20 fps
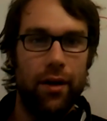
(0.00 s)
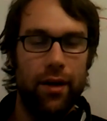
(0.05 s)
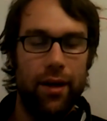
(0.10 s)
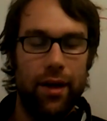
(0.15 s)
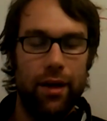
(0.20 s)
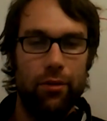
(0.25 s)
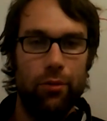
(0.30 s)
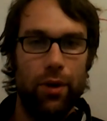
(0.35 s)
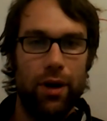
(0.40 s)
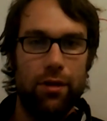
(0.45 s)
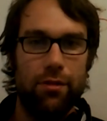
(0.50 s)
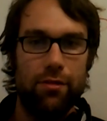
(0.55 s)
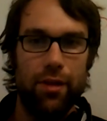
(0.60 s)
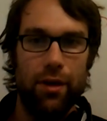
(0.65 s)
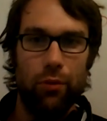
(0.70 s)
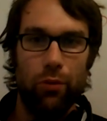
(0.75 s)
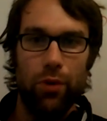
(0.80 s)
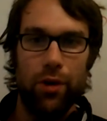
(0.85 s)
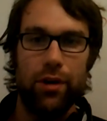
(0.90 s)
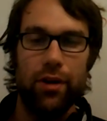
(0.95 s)
in ways that
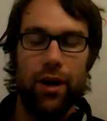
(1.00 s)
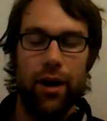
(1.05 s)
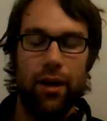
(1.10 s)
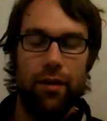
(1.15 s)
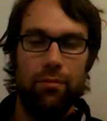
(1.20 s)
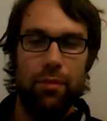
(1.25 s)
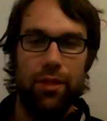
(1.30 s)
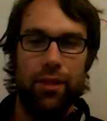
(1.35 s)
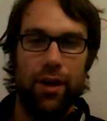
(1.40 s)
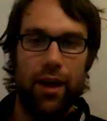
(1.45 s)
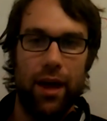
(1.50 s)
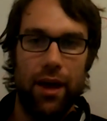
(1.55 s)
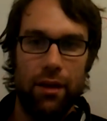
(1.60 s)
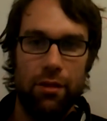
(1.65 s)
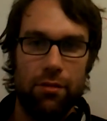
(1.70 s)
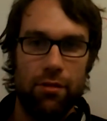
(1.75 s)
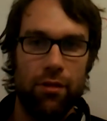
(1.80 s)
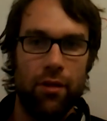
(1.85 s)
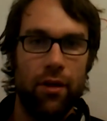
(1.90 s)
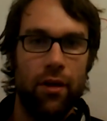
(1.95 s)
would not have been the
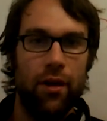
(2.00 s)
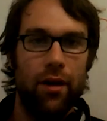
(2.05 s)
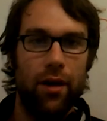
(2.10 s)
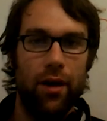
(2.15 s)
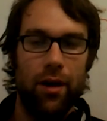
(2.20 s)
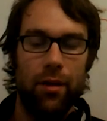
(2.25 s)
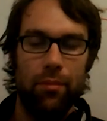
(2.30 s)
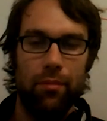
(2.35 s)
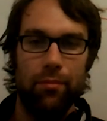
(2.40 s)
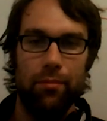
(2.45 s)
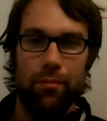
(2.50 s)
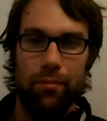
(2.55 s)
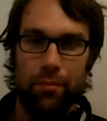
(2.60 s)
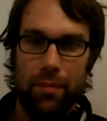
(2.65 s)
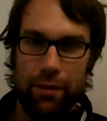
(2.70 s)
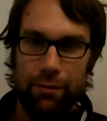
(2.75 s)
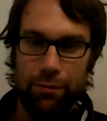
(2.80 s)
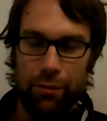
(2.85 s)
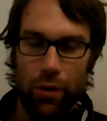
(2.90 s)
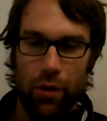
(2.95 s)
case
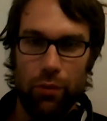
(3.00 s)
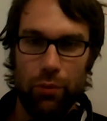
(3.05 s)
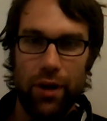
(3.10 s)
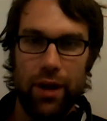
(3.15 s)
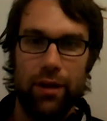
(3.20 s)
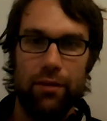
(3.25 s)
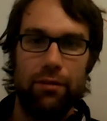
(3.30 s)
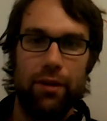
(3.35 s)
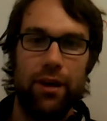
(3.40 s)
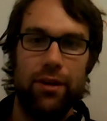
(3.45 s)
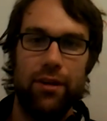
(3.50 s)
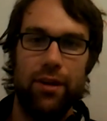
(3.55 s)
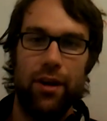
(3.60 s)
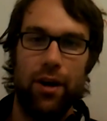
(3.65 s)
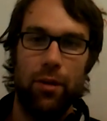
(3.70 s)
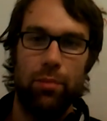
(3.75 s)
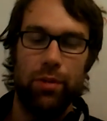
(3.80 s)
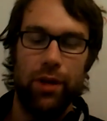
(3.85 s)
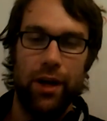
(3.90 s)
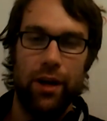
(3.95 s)
before we invented
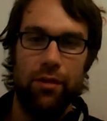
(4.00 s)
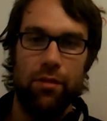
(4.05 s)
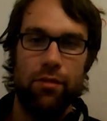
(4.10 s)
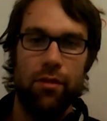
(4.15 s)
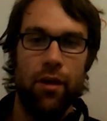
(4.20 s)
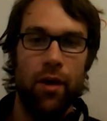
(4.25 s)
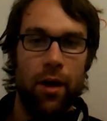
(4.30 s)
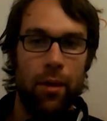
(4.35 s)
airplanes